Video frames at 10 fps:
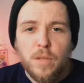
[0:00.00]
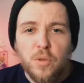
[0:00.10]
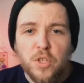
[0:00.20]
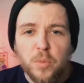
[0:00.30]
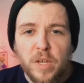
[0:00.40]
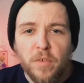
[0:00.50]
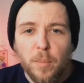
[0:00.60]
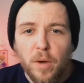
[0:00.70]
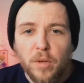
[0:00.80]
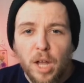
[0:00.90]
This week from
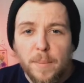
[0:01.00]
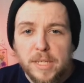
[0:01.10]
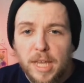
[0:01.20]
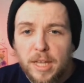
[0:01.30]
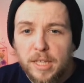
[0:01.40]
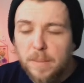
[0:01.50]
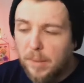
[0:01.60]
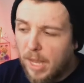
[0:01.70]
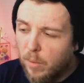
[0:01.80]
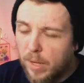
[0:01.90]
Marvel Comics, Alien
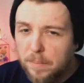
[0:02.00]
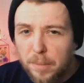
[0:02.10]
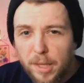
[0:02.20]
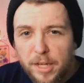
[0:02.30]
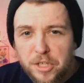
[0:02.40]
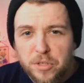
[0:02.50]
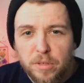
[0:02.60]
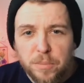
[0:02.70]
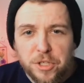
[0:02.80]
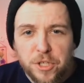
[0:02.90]
Black, White, and Blood, issue
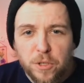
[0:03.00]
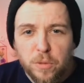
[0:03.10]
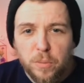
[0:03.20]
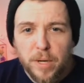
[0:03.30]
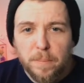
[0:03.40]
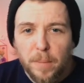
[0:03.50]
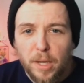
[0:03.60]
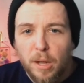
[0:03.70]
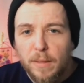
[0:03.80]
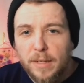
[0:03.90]
number 2, written by
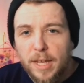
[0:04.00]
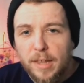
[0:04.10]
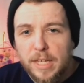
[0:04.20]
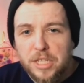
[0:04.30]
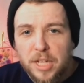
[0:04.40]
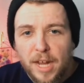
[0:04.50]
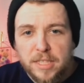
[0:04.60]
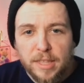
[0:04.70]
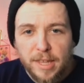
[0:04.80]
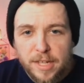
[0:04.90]
Collin, Kelly, and
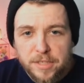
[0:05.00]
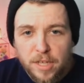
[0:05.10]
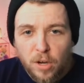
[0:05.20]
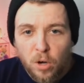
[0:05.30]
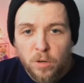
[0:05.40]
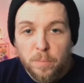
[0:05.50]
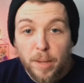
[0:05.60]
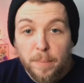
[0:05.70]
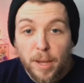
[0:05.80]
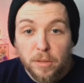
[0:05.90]
Jackson Lanzing, art
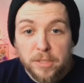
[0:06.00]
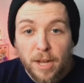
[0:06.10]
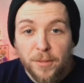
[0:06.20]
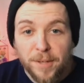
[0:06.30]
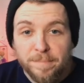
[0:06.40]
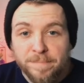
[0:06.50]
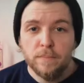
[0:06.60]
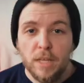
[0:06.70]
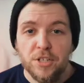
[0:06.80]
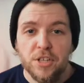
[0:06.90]
by Michael Dowling.
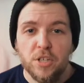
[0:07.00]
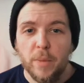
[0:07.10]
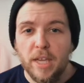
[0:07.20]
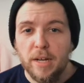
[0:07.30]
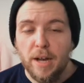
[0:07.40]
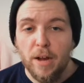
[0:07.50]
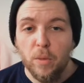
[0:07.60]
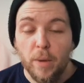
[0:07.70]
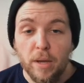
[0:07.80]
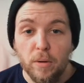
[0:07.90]
And just so we get it out of
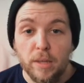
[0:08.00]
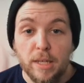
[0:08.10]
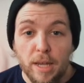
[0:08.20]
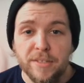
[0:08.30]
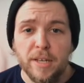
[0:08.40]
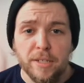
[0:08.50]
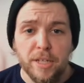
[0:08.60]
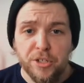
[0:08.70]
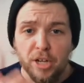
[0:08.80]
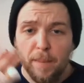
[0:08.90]
the way early, yes, I
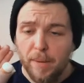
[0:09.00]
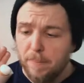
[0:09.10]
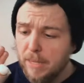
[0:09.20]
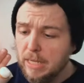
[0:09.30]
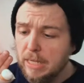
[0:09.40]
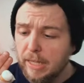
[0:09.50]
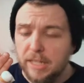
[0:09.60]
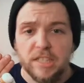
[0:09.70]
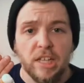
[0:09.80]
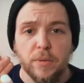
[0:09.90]
did chop my pinky like
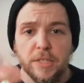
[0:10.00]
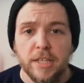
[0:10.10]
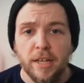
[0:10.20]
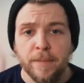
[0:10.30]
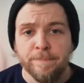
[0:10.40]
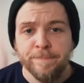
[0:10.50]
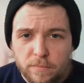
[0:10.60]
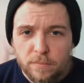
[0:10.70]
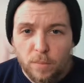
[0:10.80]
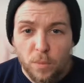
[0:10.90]
a celery stick.
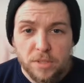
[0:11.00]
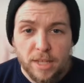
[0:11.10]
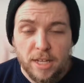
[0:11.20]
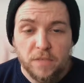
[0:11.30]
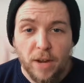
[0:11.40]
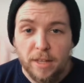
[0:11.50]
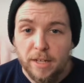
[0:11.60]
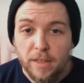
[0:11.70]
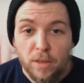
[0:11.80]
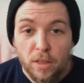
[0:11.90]
Marvel's latest
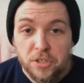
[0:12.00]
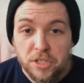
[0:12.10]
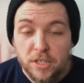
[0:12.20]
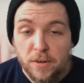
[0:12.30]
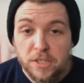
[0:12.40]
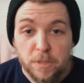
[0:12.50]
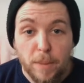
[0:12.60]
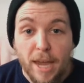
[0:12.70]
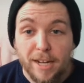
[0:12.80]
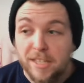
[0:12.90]
violent anthology series is
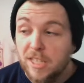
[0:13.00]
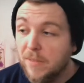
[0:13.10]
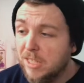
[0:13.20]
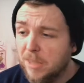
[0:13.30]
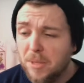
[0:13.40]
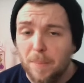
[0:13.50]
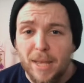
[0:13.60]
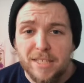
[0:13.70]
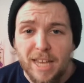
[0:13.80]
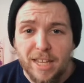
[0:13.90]
back, and it's giving us some of the
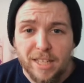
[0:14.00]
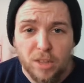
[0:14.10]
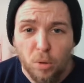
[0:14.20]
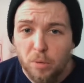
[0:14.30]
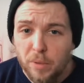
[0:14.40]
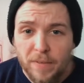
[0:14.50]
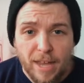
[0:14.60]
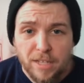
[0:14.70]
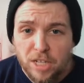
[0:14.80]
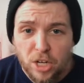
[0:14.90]
best alien lore we've
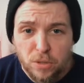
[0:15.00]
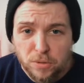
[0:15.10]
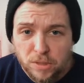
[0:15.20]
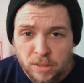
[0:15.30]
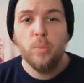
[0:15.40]
had in years.